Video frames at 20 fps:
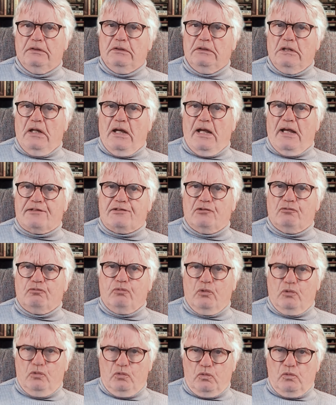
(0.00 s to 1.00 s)
As a
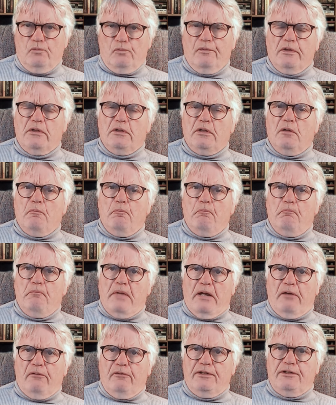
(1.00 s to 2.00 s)
rule,
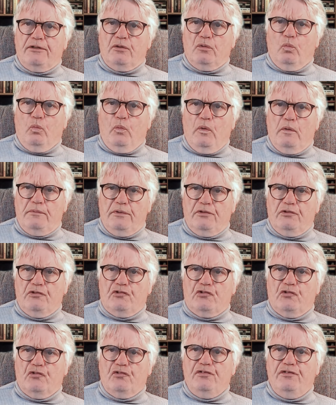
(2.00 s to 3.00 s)
married women
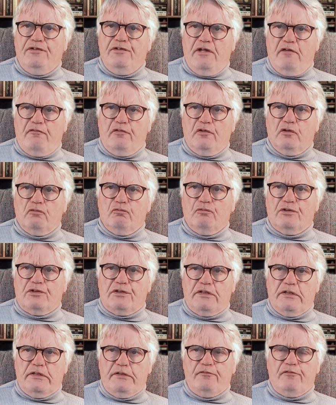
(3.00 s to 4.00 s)
should never
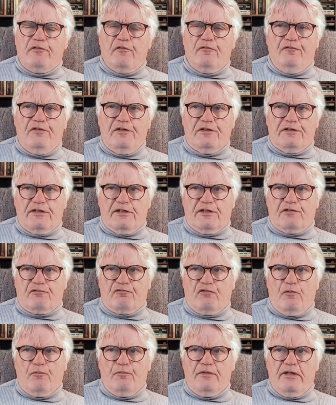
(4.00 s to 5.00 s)
receive visits
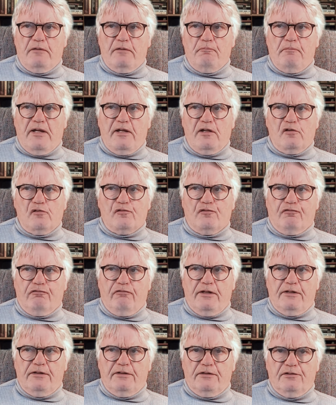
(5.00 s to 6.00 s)
from their male
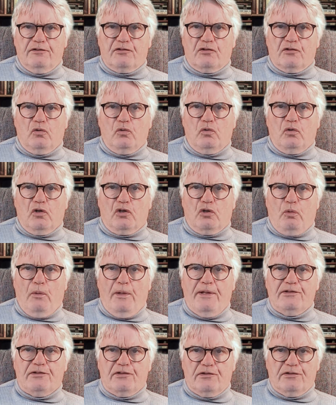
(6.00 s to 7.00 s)
friends or
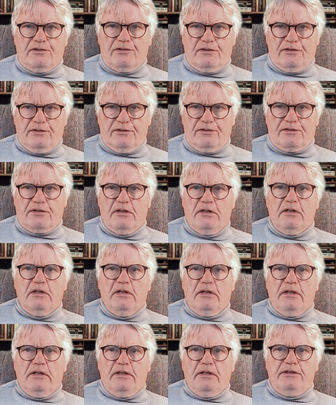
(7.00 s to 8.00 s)
acquaintances
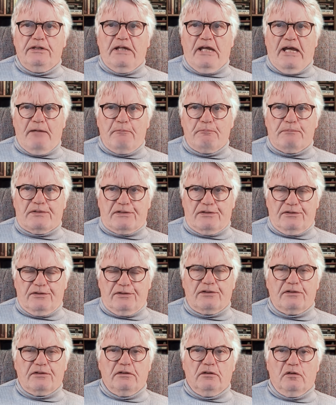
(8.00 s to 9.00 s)
in the absence
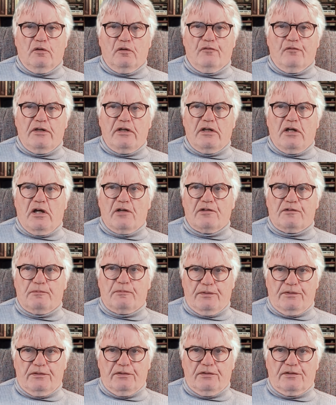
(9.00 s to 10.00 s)
of their
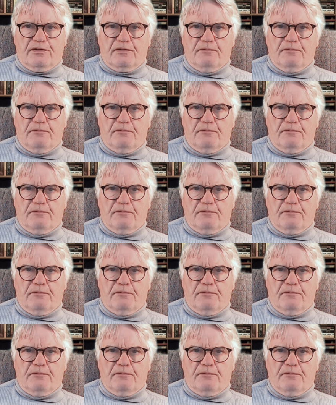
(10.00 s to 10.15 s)
husbands.